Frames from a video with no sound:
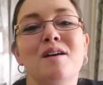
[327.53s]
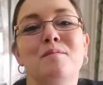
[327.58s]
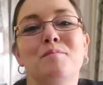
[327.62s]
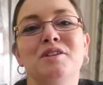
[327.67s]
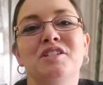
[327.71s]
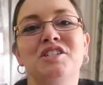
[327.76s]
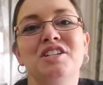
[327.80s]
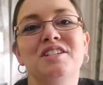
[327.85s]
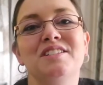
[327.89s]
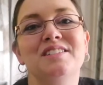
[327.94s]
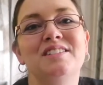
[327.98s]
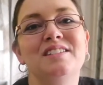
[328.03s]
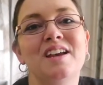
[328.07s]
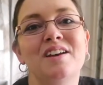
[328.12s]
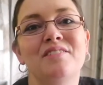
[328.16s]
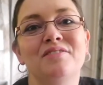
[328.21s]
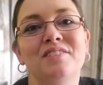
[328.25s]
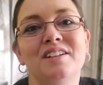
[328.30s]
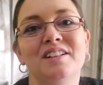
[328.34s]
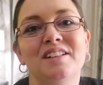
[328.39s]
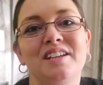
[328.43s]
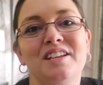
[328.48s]
but she's
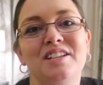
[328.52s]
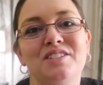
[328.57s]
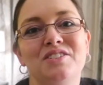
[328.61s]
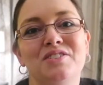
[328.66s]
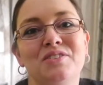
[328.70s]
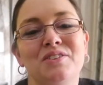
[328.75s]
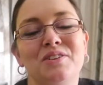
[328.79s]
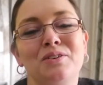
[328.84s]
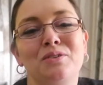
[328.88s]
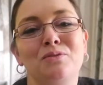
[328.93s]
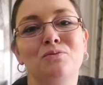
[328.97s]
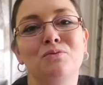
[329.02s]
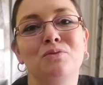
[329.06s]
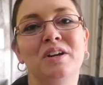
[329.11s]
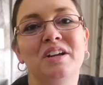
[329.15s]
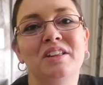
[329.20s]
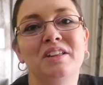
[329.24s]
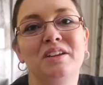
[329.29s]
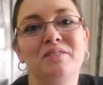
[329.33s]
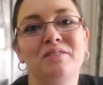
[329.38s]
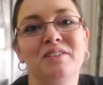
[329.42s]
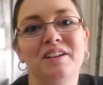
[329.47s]
definitely doing
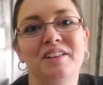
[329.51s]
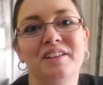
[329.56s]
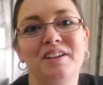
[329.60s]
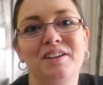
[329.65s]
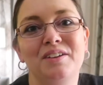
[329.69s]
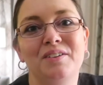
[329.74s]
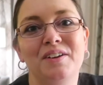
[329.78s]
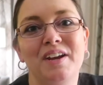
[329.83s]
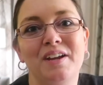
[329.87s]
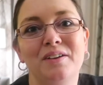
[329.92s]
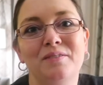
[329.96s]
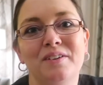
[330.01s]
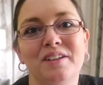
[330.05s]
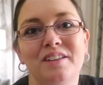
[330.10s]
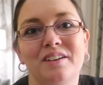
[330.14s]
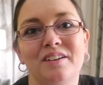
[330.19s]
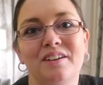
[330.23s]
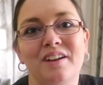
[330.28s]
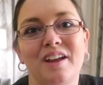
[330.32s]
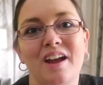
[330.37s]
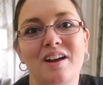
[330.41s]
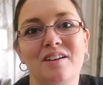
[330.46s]
really, really great with
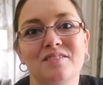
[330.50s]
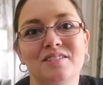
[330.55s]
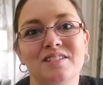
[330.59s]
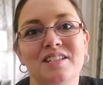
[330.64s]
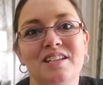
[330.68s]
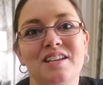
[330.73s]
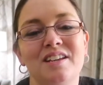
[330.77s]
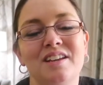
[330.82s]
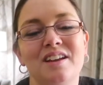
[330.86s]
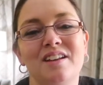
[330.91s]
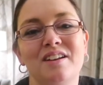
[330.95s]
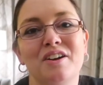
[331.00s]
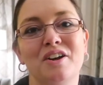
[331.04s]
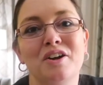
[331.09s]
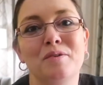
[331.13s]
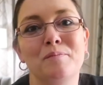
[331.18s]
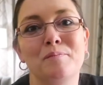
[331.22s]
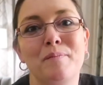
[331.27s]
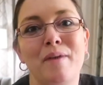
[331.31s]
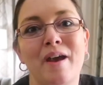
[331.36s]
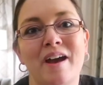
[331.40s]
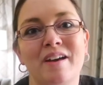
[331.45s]
her counting and
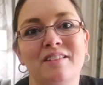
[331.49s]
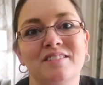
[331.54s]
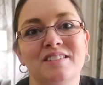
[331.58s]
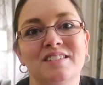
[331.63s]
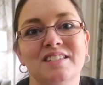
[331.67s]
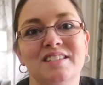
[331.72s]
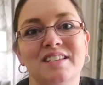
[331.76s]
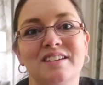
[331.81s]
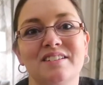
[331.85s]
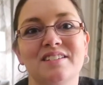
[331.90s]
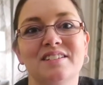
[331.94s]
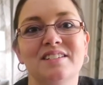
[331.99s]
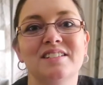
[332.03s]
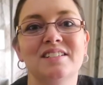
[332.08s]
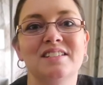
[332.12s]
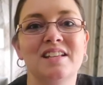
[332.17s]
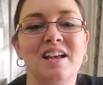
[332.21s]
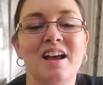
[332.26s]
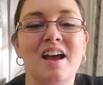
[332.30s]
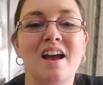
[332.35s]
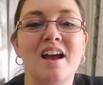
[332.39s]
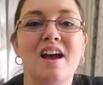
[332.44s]
her math skills.